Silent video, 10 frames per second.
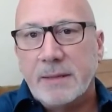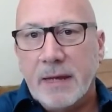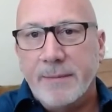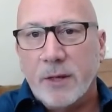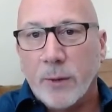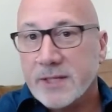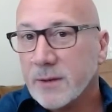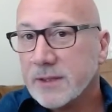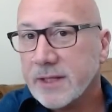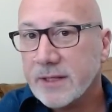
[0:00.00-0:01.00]
maybe
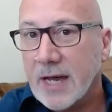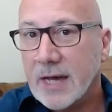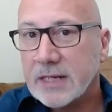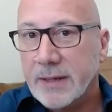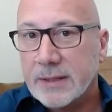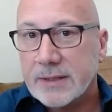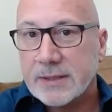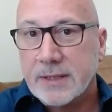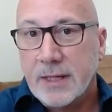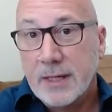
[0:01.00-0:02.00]
regional center documents,